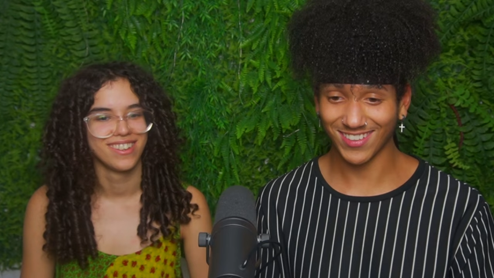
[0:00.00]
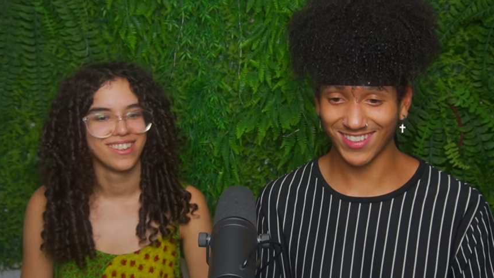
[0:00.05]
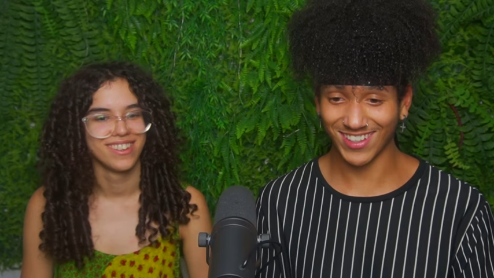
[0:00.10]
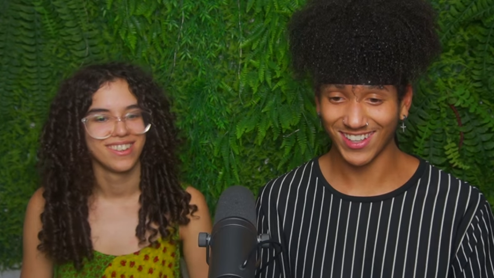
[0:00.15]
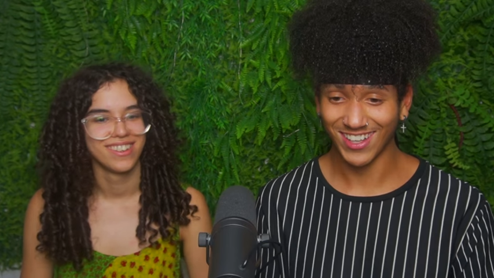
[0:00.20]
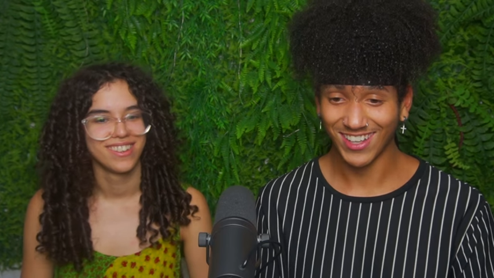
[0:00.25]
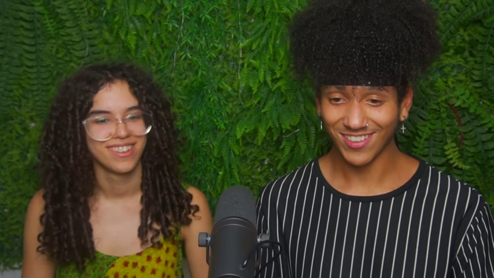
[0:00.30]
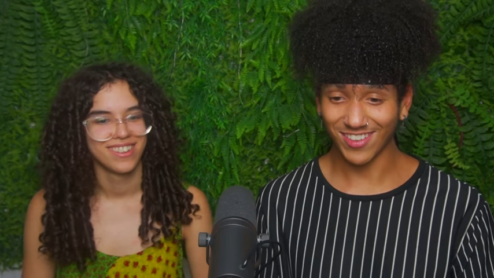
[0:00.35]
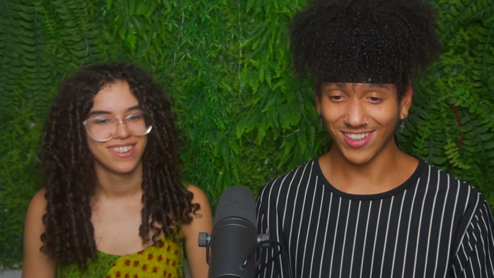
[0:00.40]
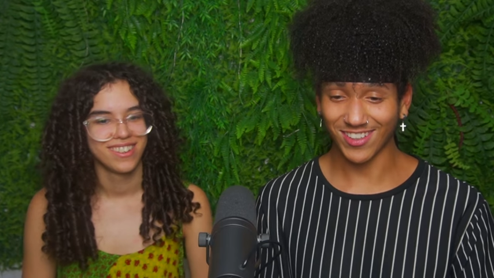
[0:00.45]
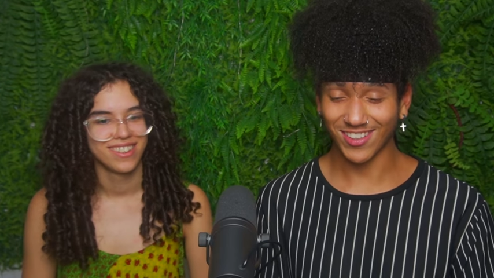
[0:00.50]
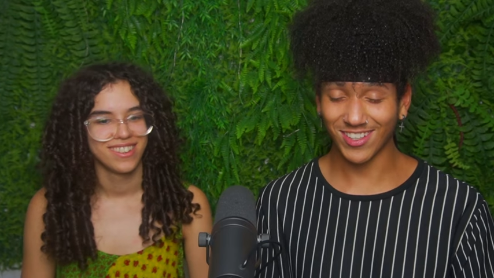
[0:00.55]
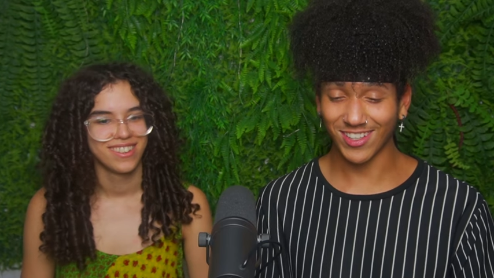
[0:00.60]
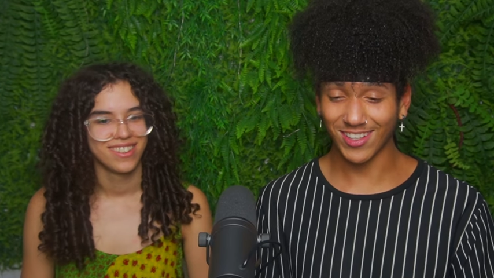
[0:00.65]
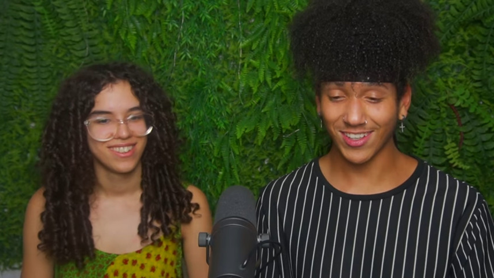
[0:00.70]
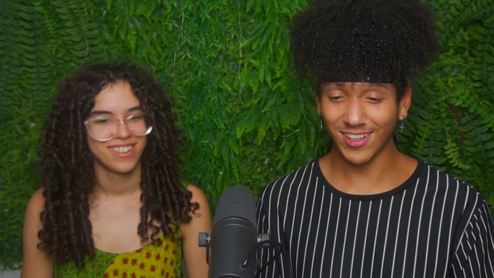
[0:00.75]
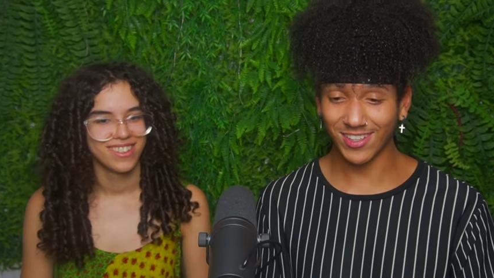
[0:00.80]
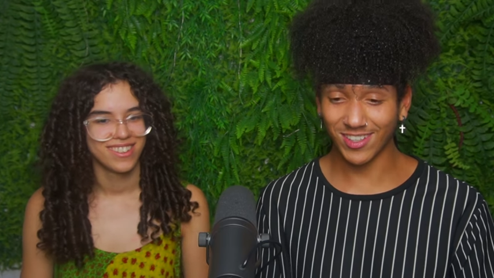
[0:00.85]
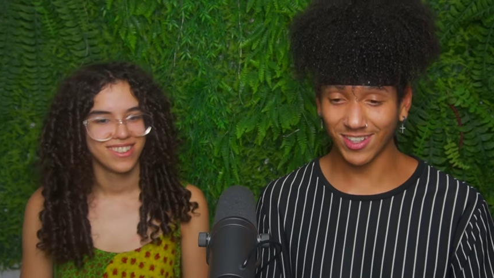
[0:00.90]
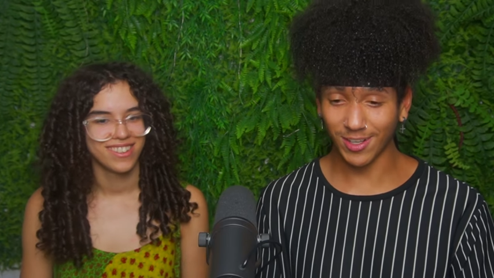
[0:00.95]
Speaker 1: it's like she
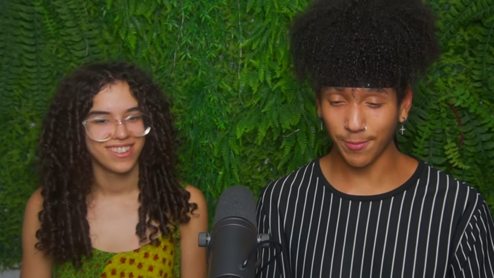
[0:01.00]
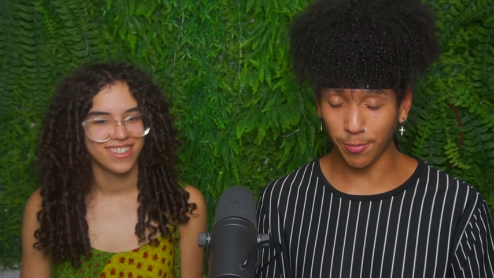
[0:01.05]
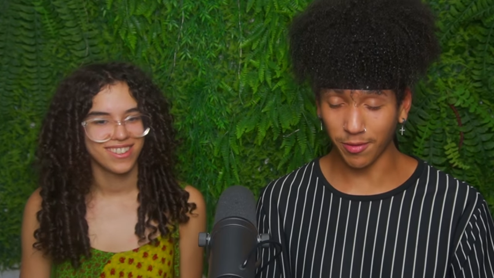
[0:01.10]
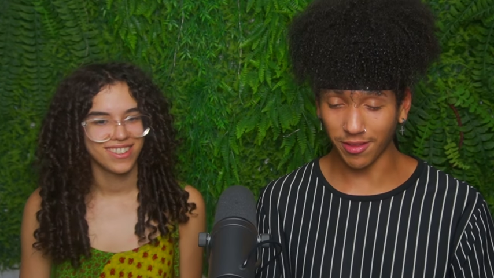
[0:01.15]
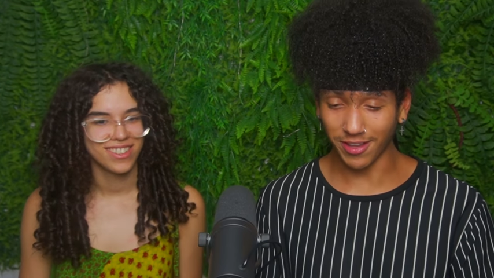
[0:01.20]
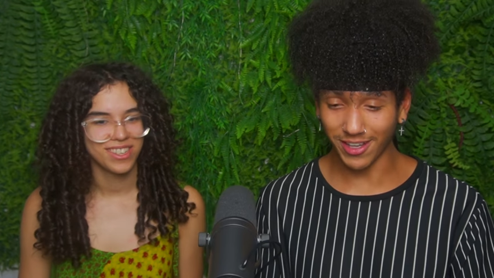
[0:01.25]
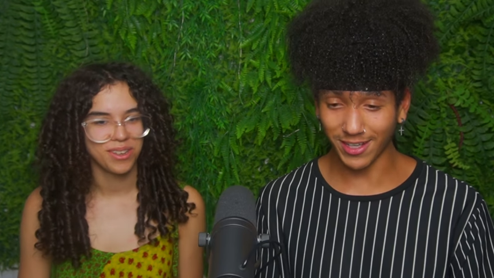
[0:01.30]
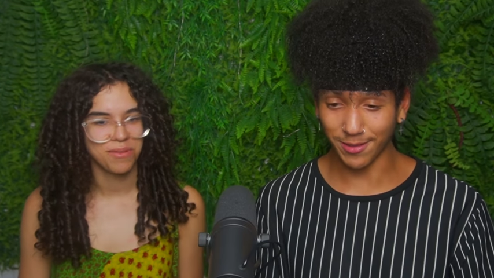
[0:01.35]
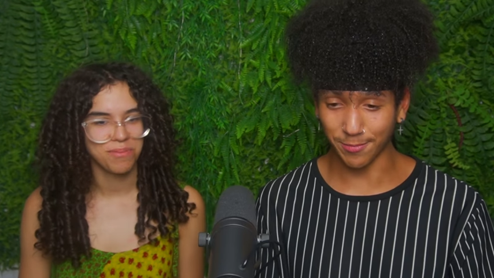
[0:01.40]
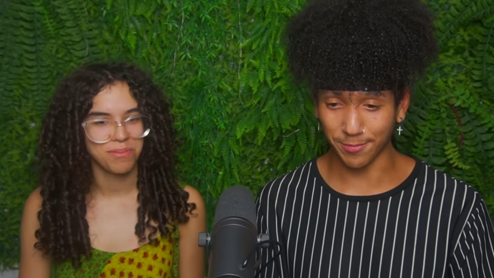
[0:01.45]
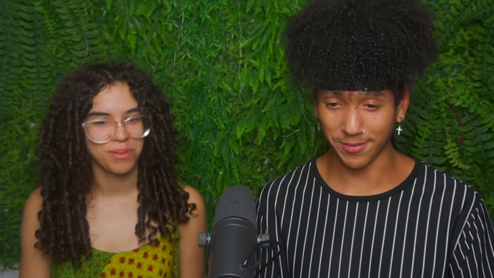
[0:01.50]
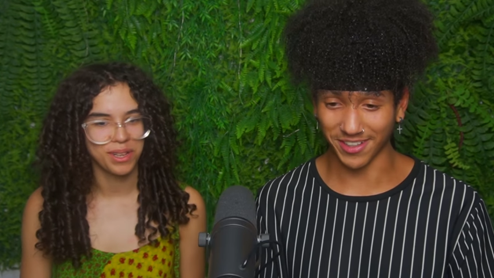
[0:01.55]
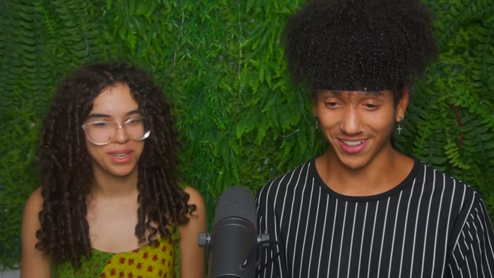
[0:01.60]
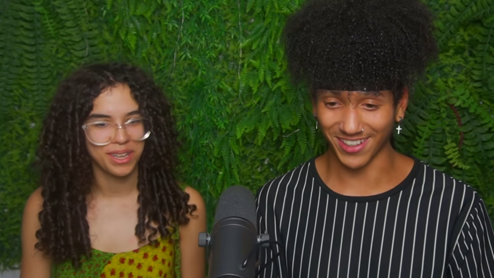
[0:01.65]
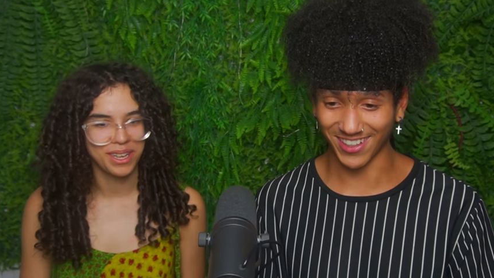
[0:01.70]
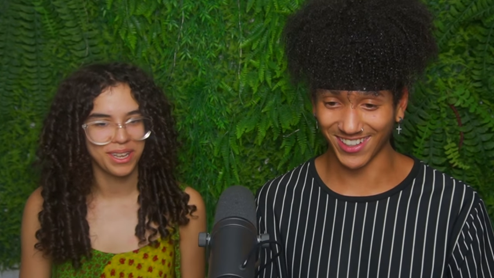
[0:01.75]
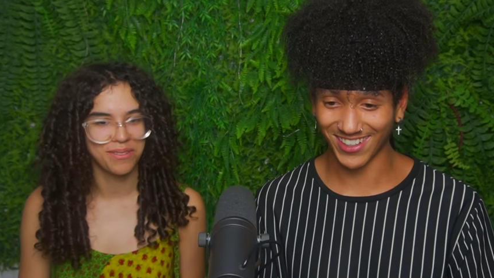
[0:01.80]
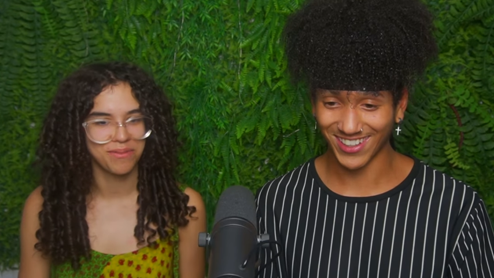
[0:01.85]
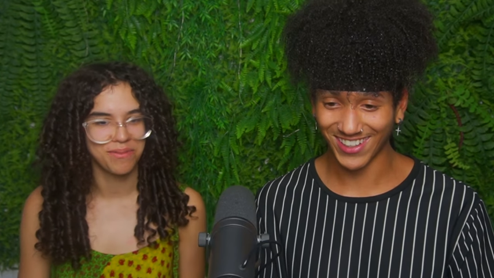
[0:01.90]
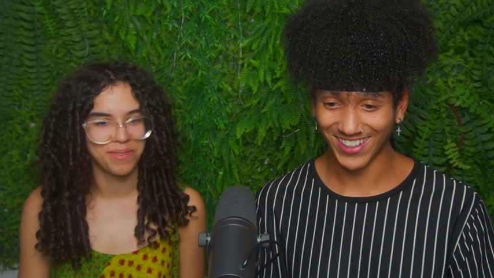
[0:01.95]
she played she
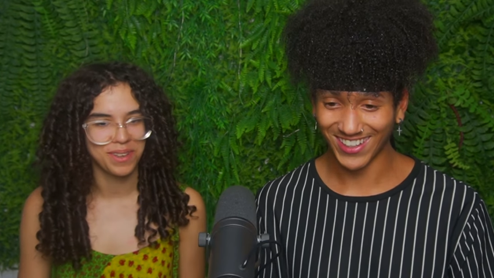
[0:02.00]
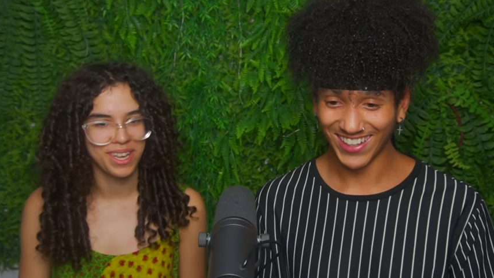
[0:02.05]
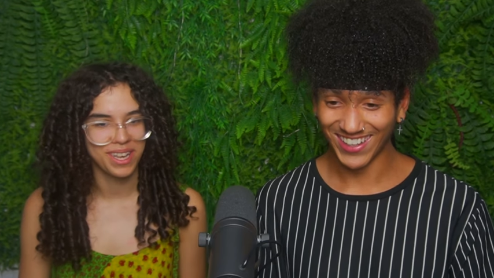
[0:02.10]
me. me.